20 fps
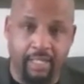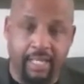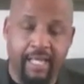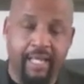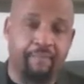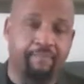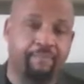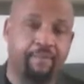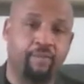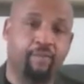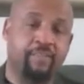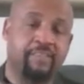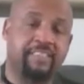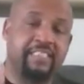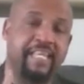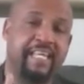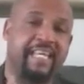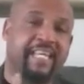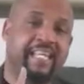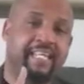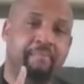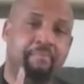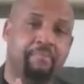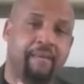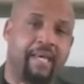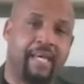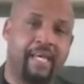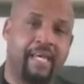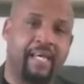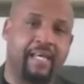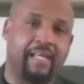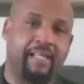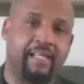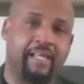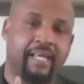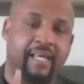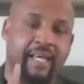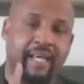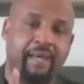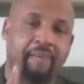If it was any man
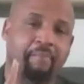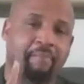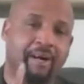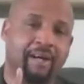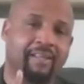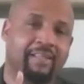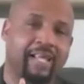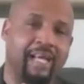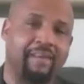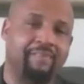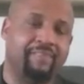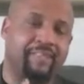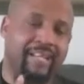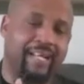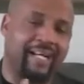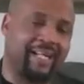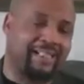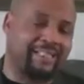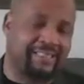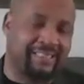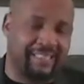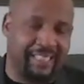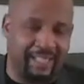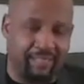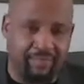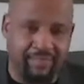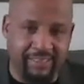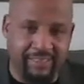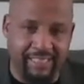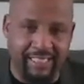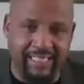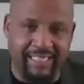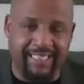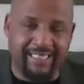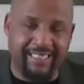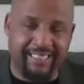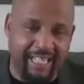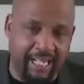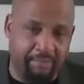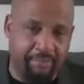in my life that I can say that was an
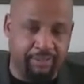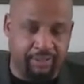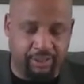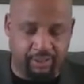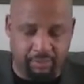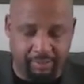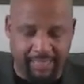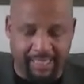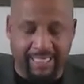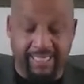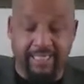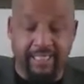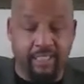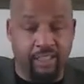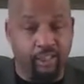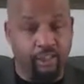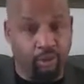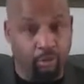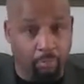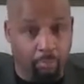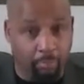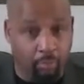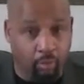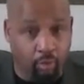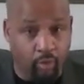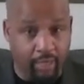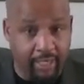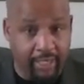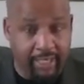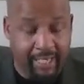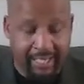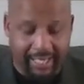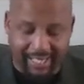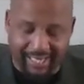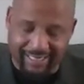example to me as a little boy,